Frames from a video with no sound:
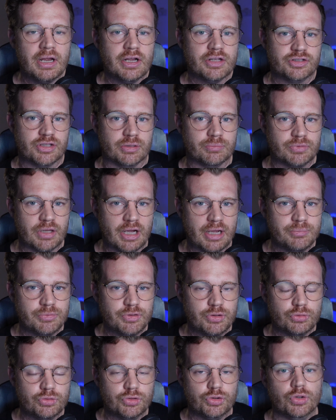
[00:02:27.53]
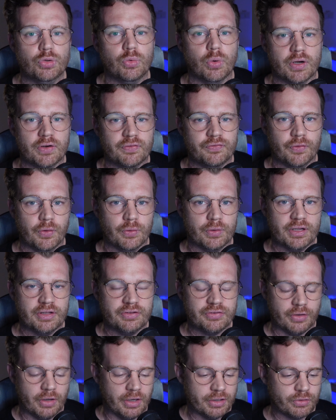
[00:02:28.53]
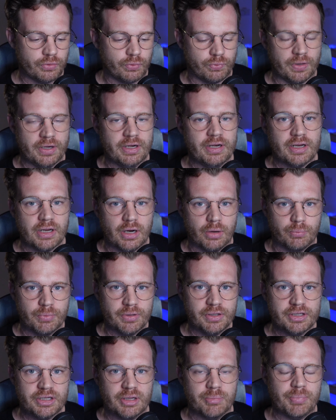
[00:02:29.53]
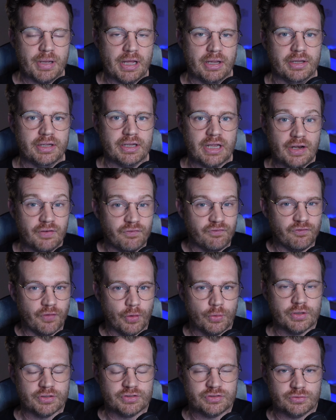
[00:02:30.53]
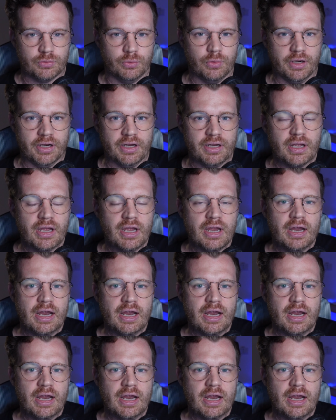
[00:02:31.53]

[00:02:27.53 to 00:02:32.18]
Sometimes you do want to focus on creating a really compelling and focused story,